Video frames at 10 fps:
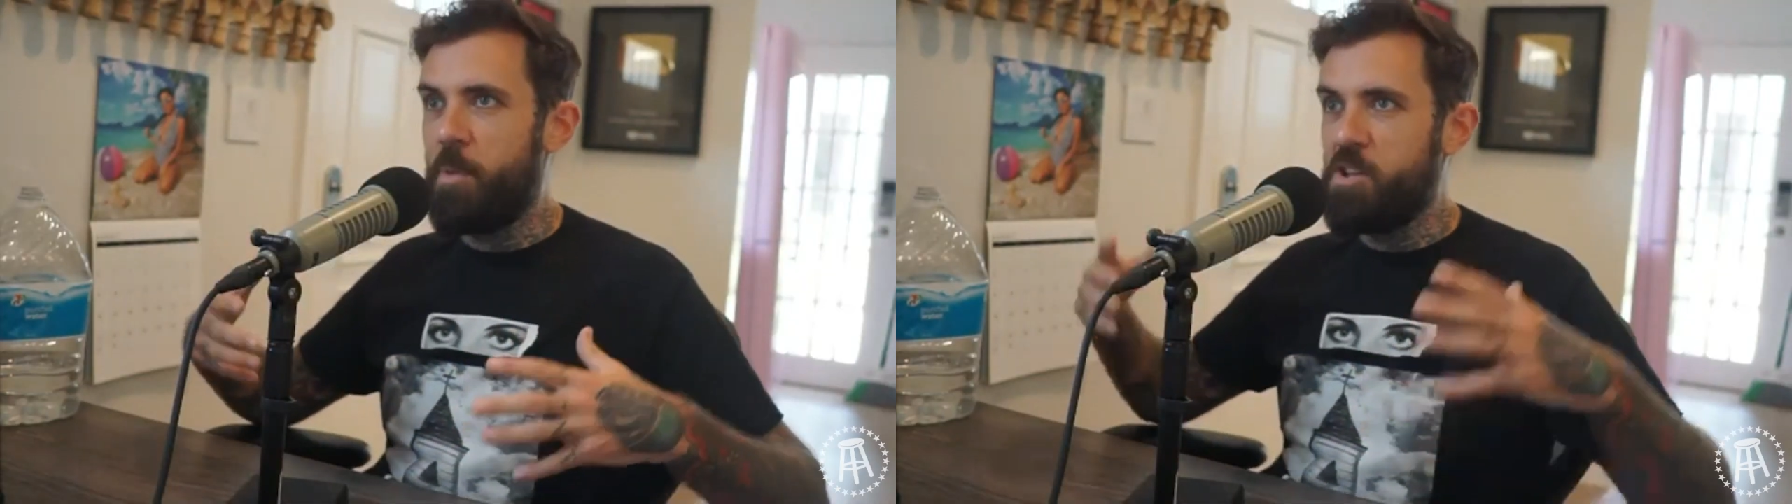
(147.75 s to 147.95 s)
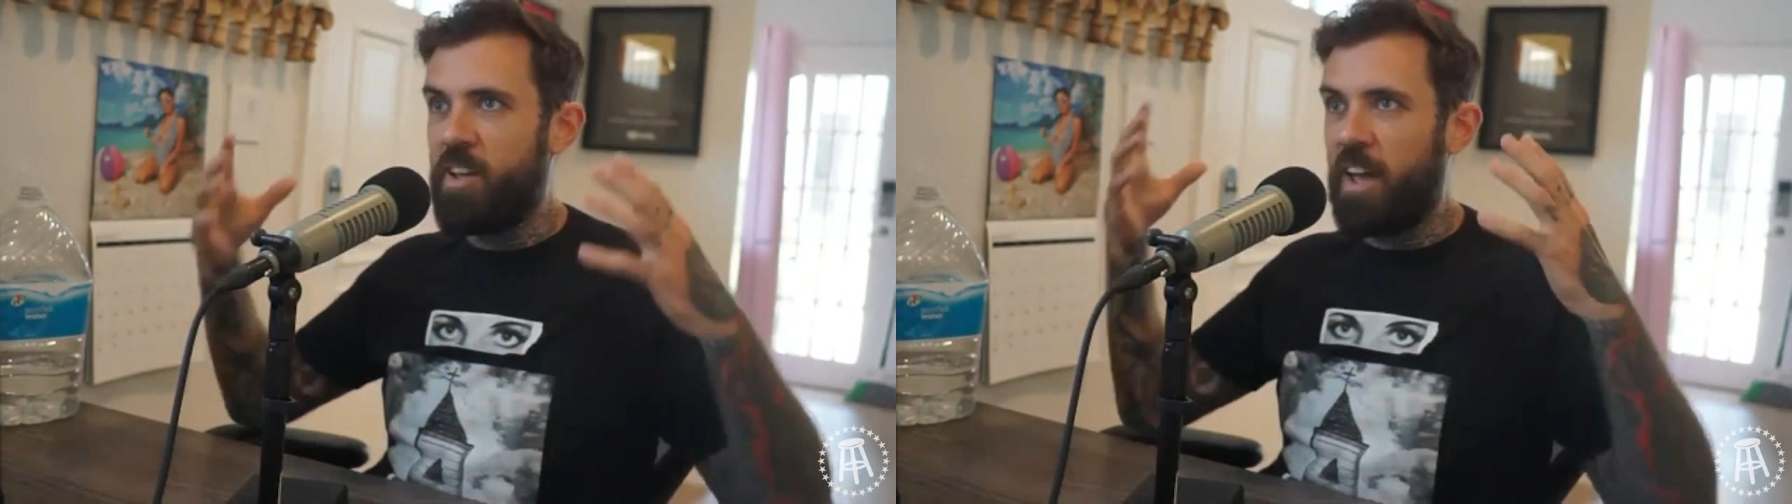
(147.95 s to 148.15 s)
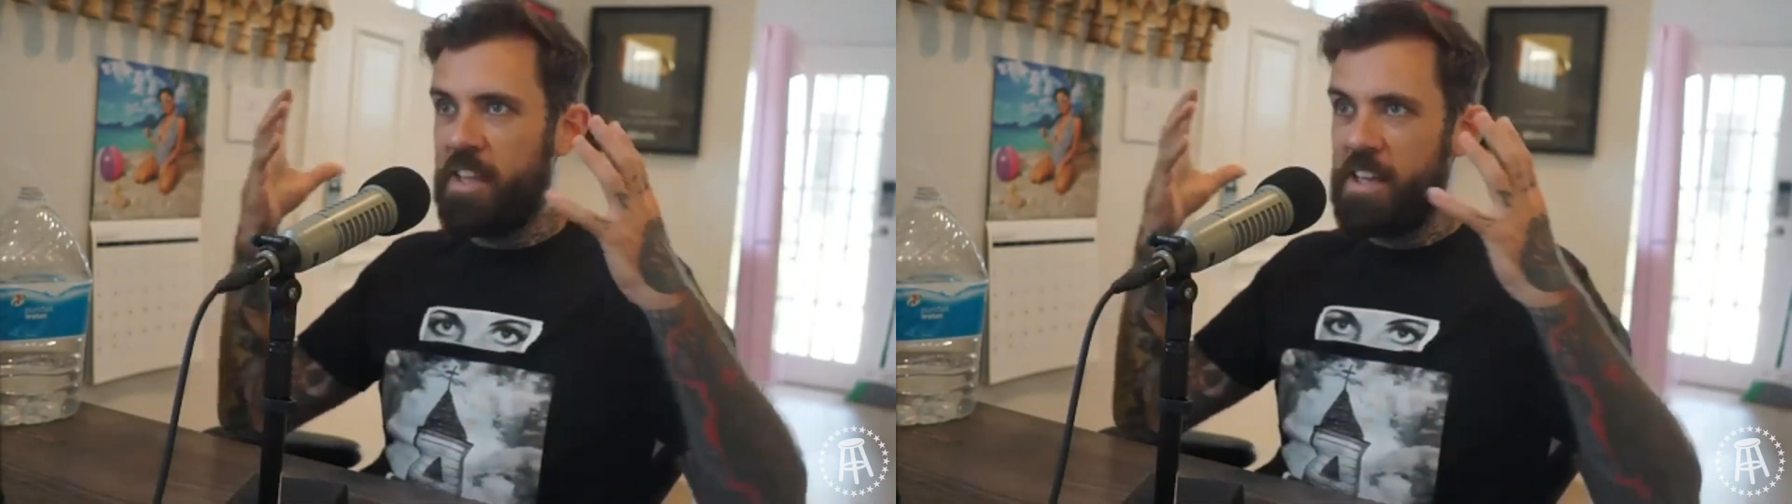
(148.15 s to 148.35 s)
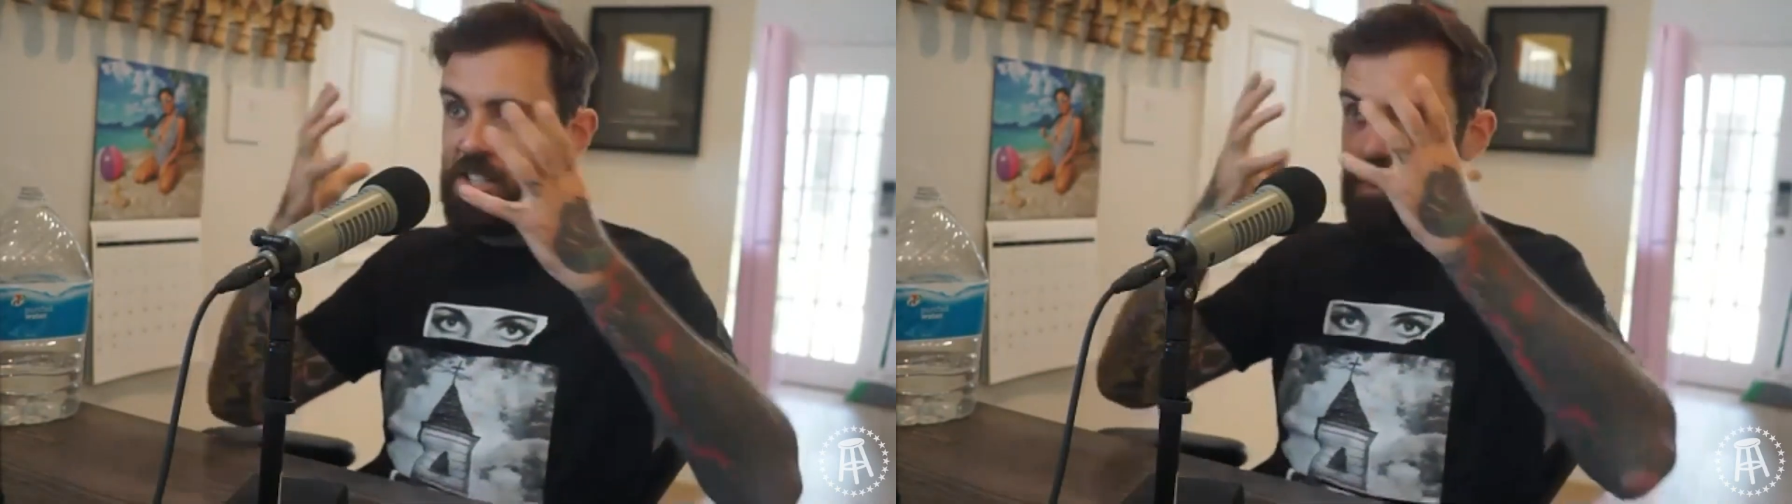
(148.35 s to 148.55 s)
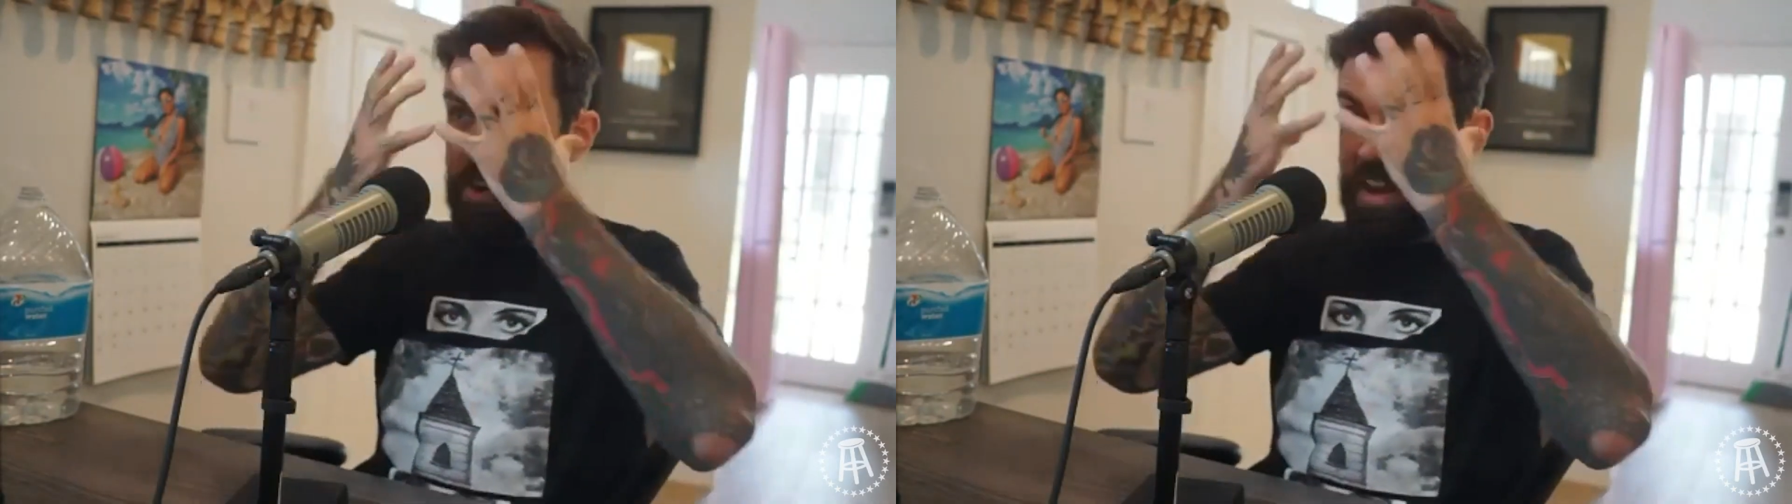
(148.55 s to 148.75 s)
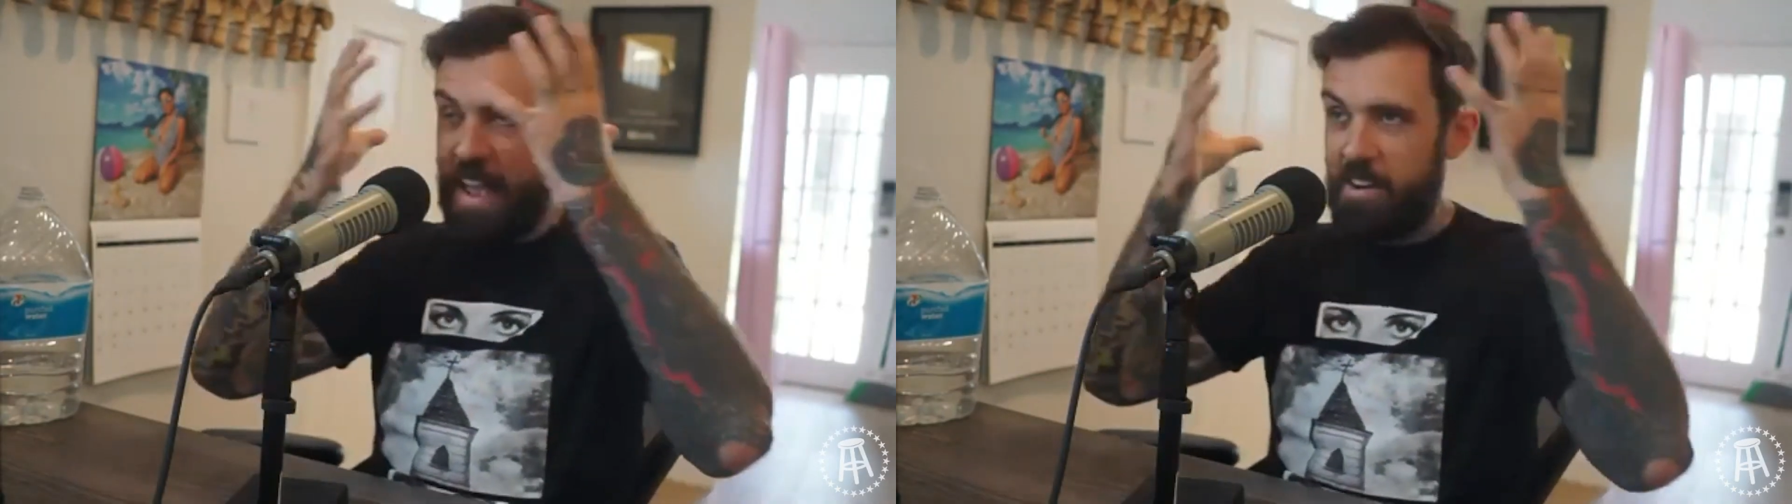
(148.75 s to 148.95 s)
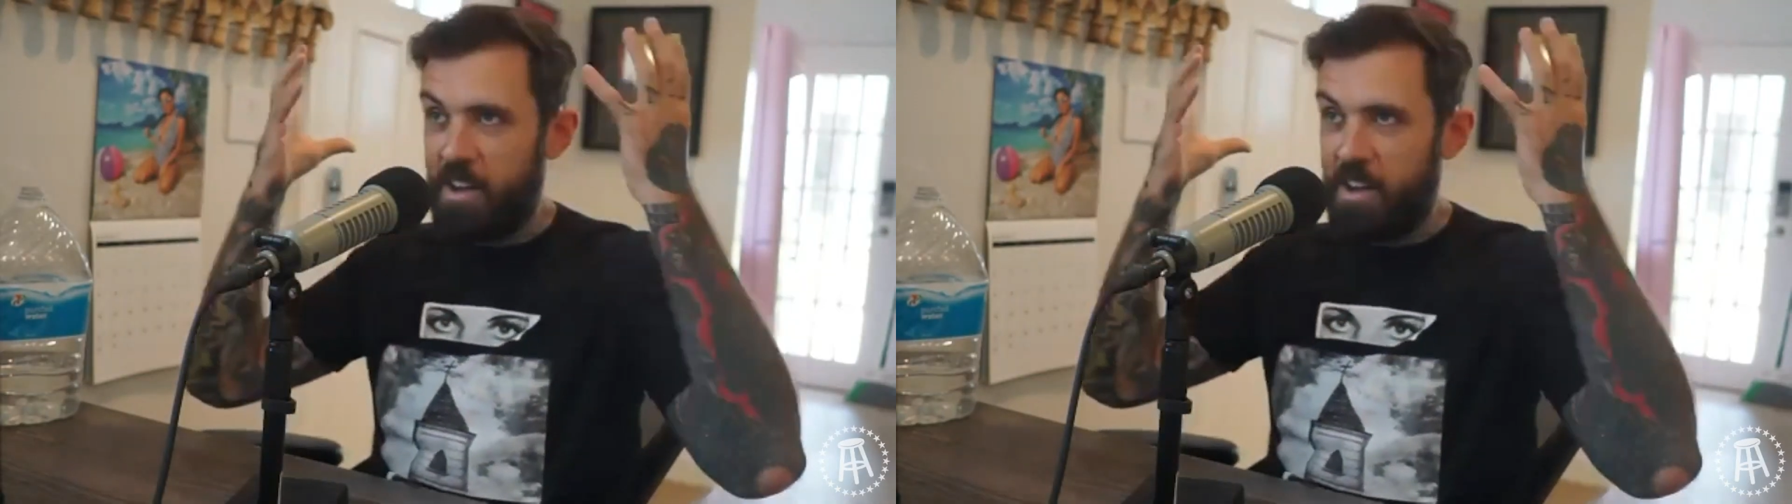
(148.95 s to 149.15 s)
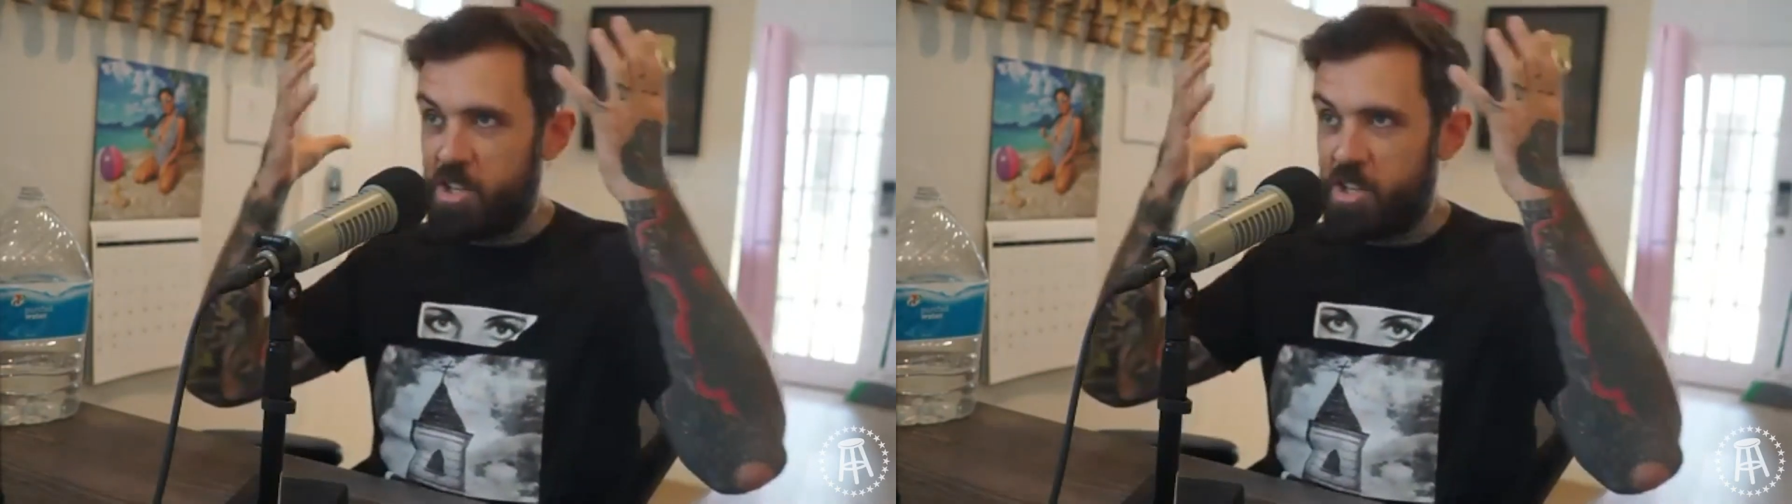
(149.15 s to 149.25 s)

but you've got the Easter Bunny head on